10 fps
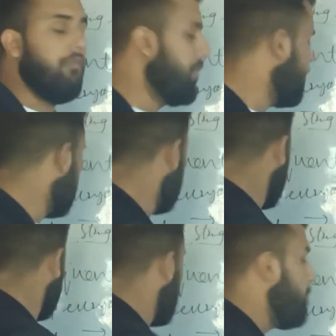we can
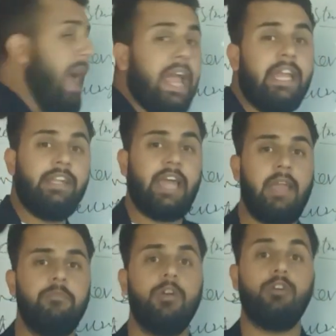go back in
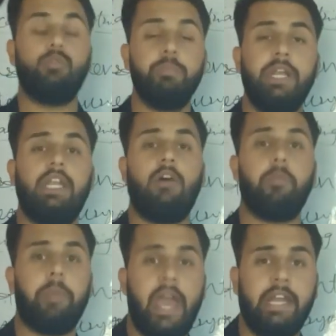time to meet our
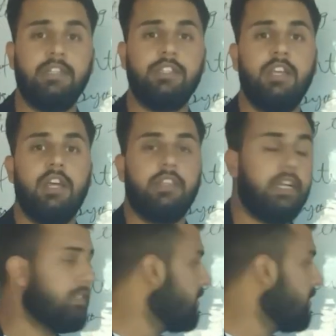parents, That's